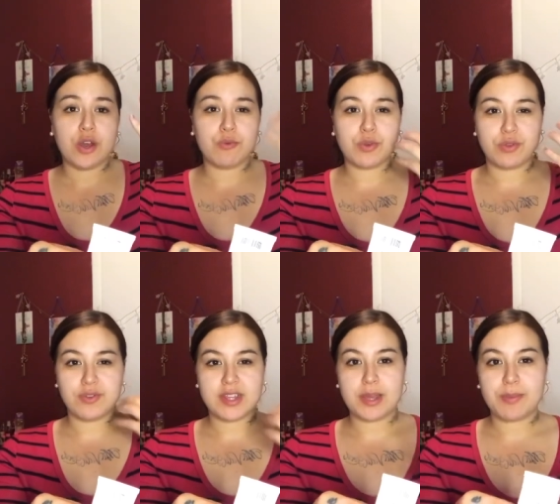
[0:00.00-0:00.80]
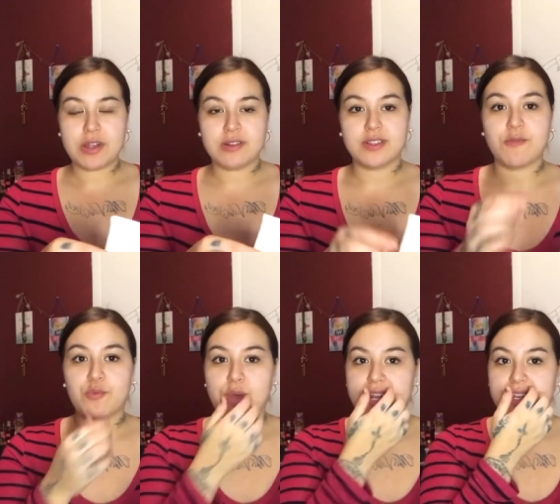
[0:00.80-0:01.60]
reduce the appearance of
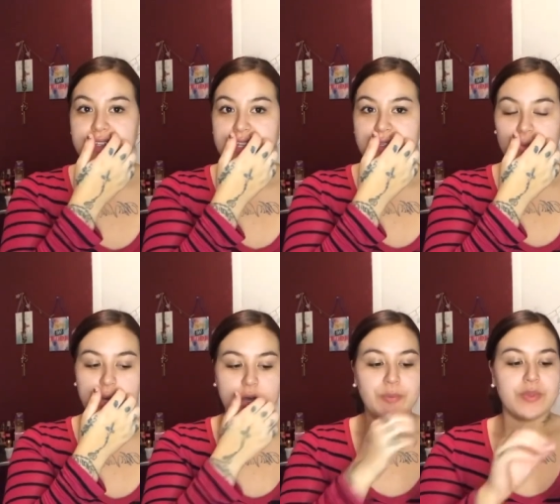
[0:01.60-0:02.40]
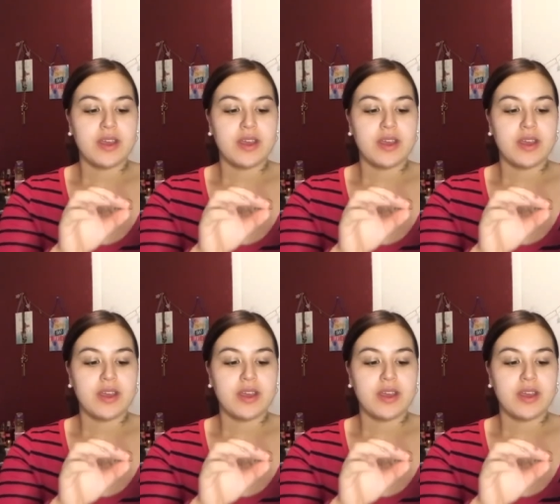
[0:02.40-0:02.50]
redness as well.